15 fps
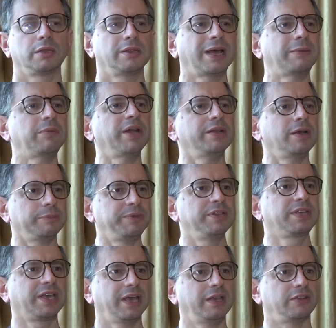that might not be
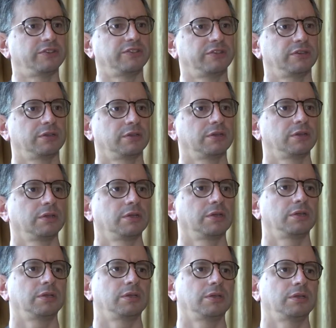the case
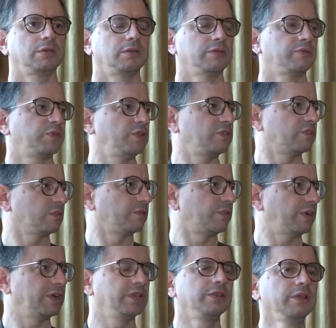if these are
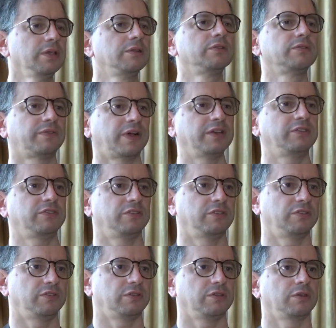very little
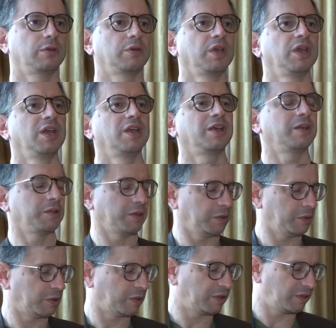devices. You know, uh,
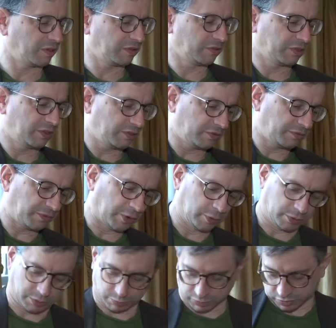you know this, this,
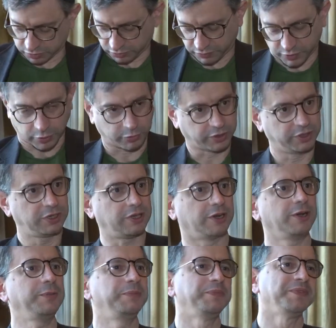phone, this phone
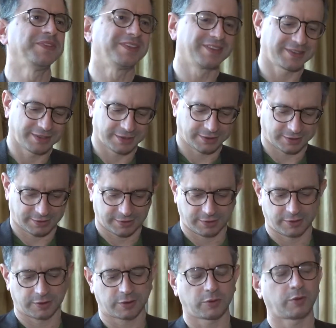here
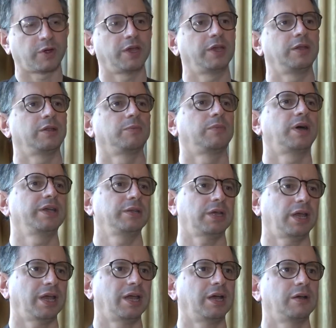right, might
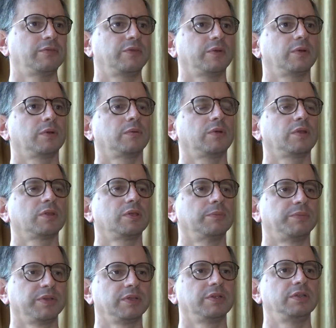have uh, the
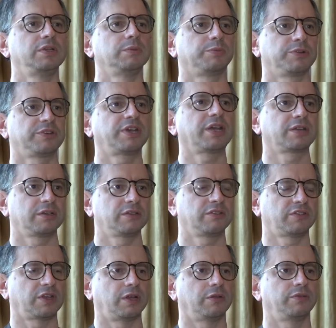ability to protect
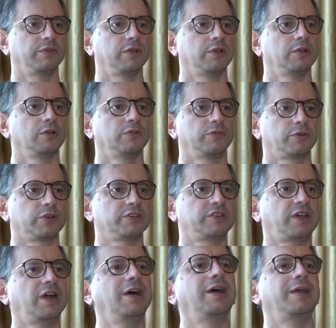itself for a
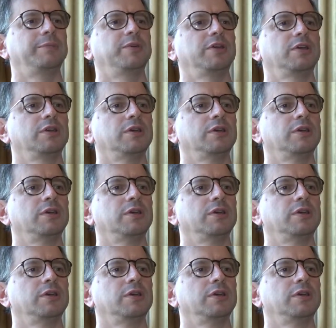time